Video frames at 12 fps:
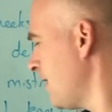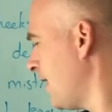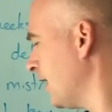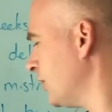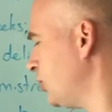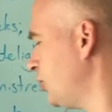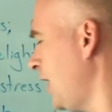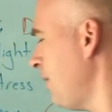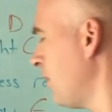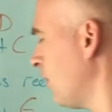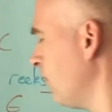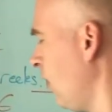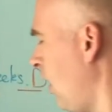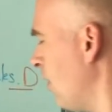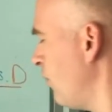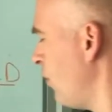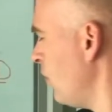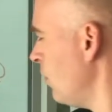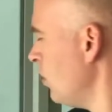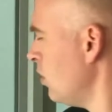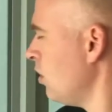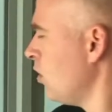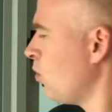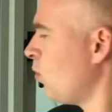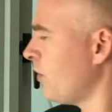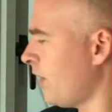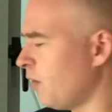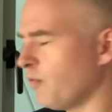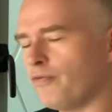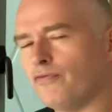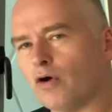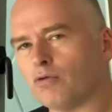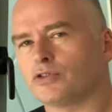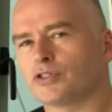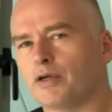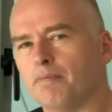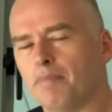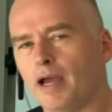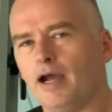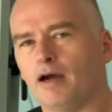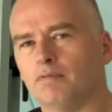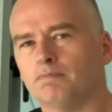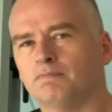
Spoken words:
a statement of love without false compare.